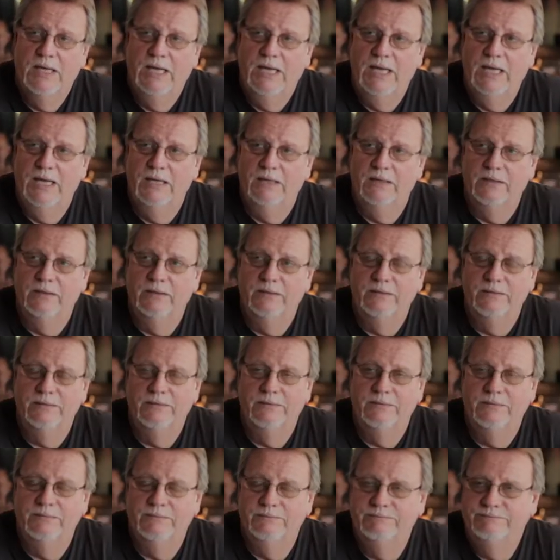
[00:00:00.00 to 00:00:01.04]
and
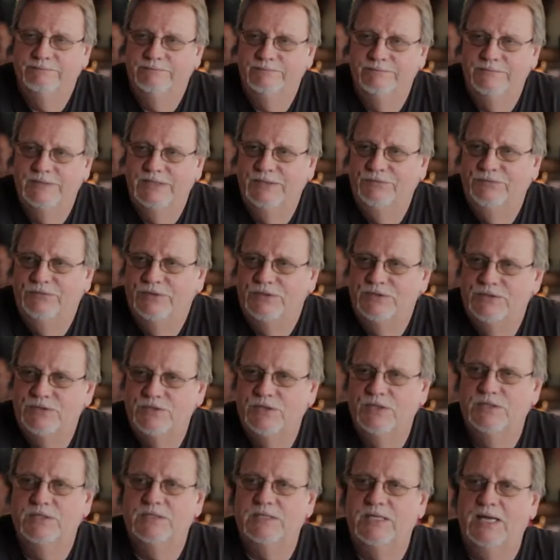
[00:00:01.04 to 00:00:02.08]
if it's
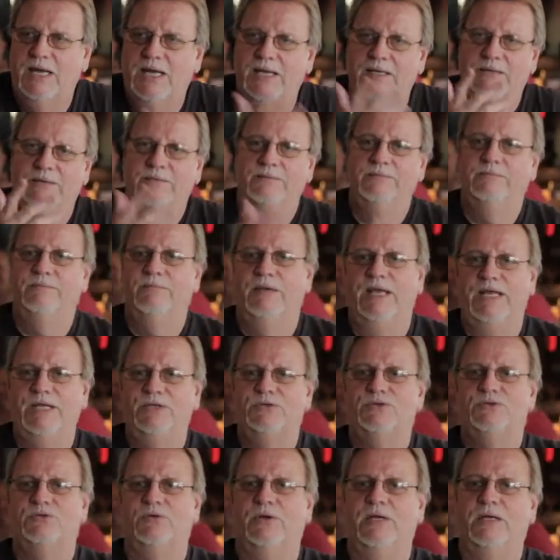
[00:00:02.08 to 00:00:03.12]
just on Main
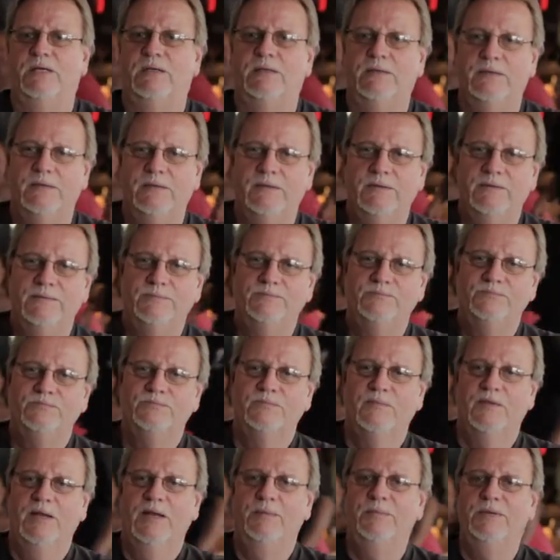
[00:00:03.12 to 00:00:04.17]
Street,
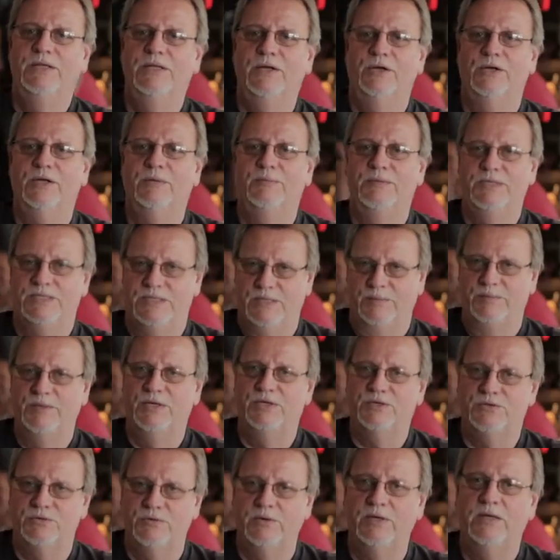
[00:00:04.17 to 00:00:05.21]
I mean, there can be some
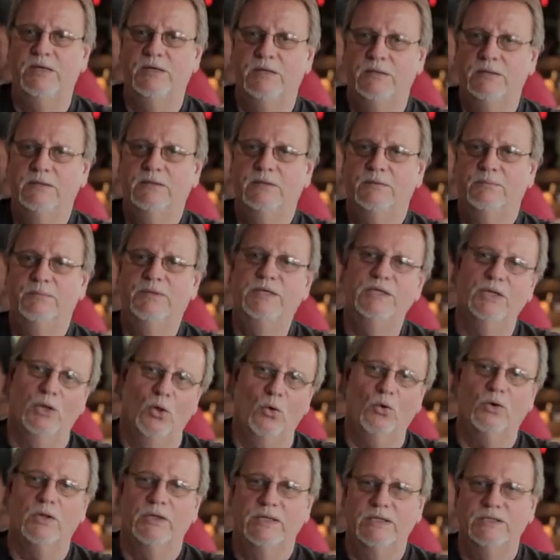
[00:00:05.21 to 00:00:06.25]
history, be
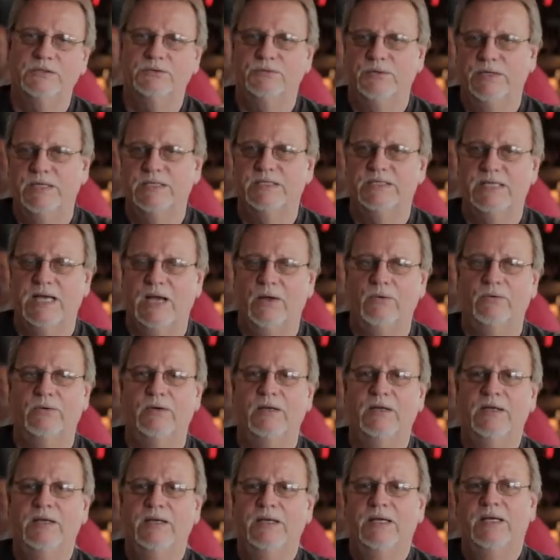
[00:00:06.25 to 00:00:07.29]
local history in town.
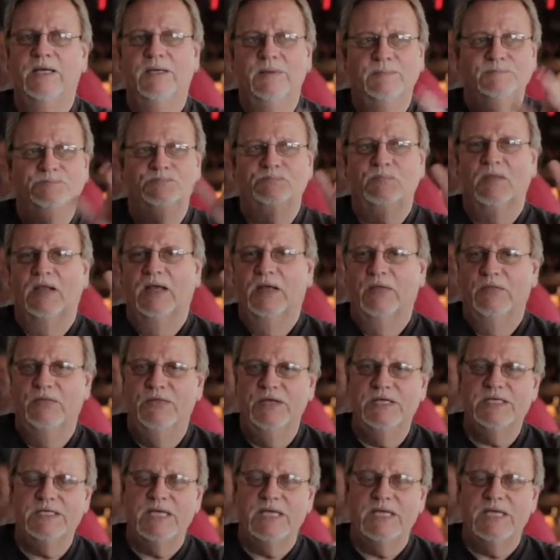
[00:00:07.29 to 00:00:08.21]
This